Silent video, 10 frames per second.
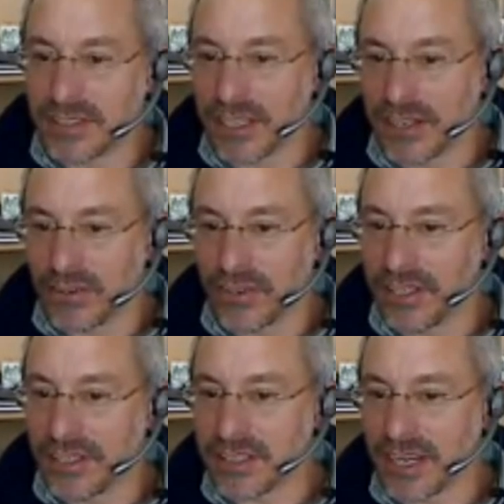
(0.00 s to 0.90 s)
that are already
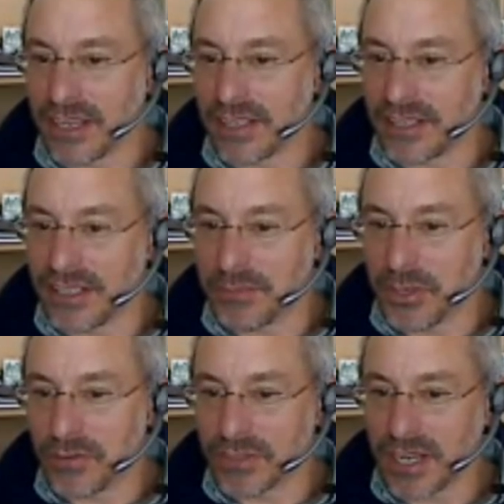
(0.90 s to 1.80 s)
in the tank um,
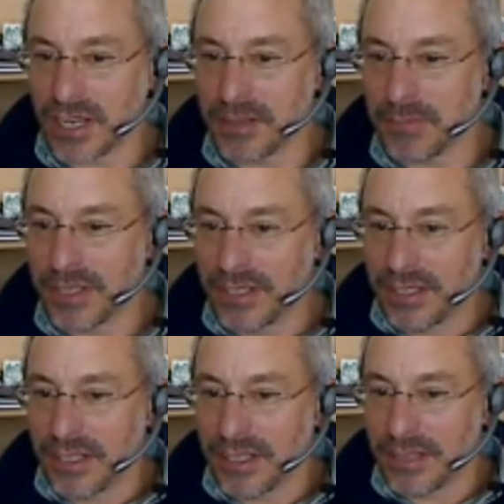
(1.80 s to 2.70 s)
over time.
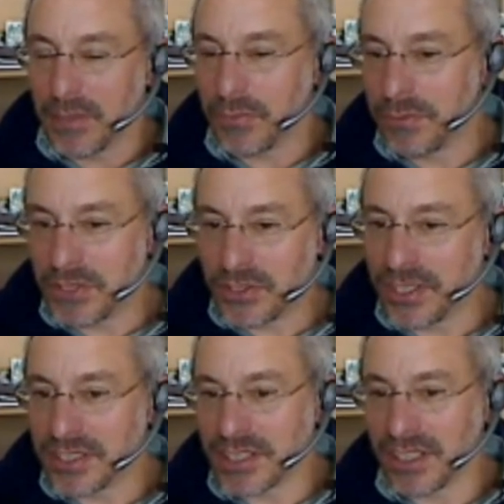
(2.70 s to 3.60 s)
Um, and when we do
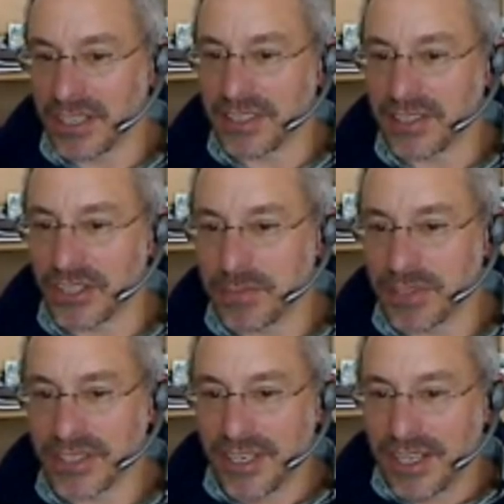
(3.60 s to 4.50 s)
these collecting
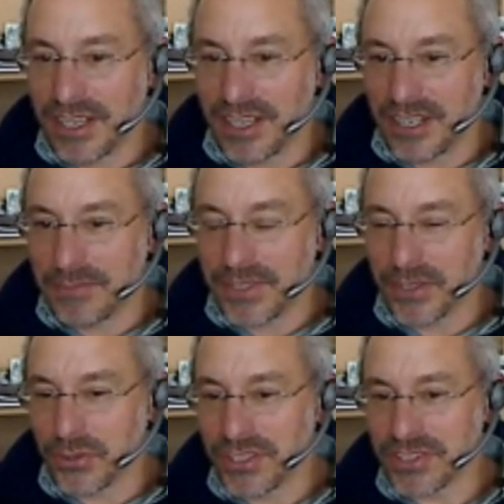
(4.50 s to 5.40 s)
trips, um, you know,
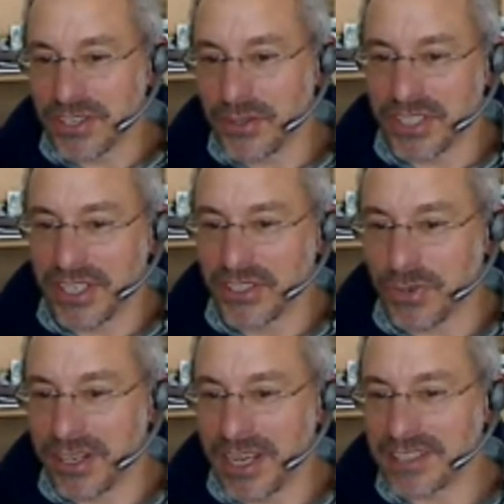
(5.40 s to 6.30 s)
Chris knows each
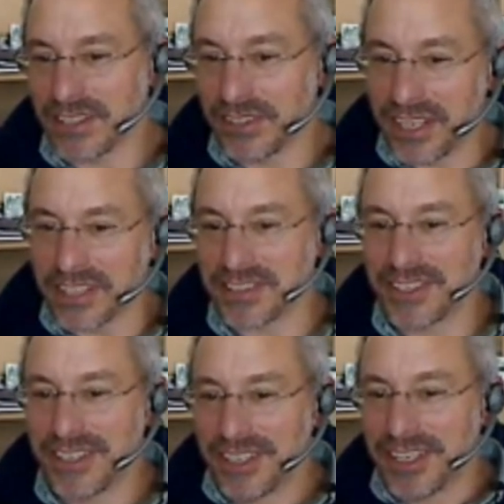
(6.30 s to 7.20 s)
one has a
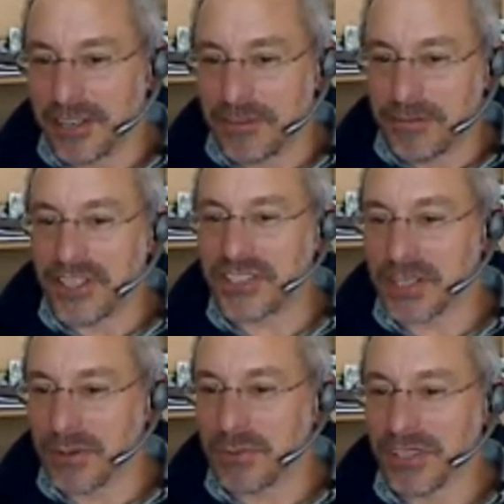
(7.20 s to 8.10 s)
list of fish
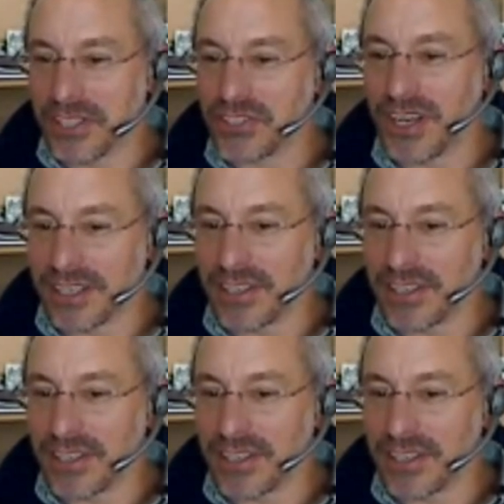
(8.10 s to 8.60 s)
that we're really trying to